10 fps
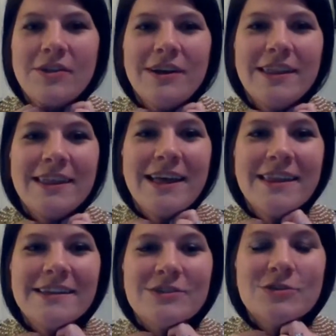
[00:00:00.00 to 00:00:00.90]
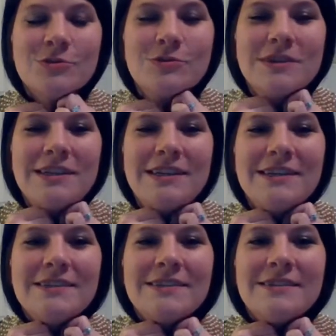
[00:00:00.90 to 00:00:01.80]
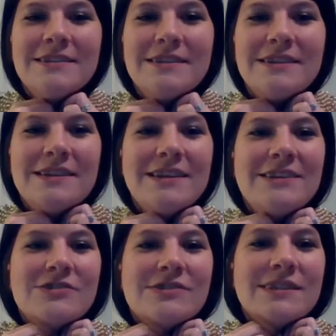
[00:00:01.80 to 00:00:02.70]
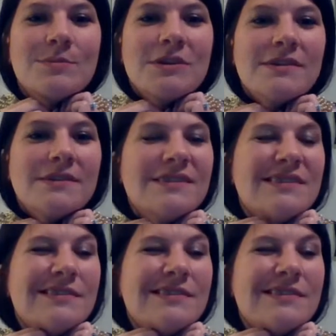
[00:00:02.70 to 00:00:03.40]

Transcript: Look at that. That is truly an interesting piece.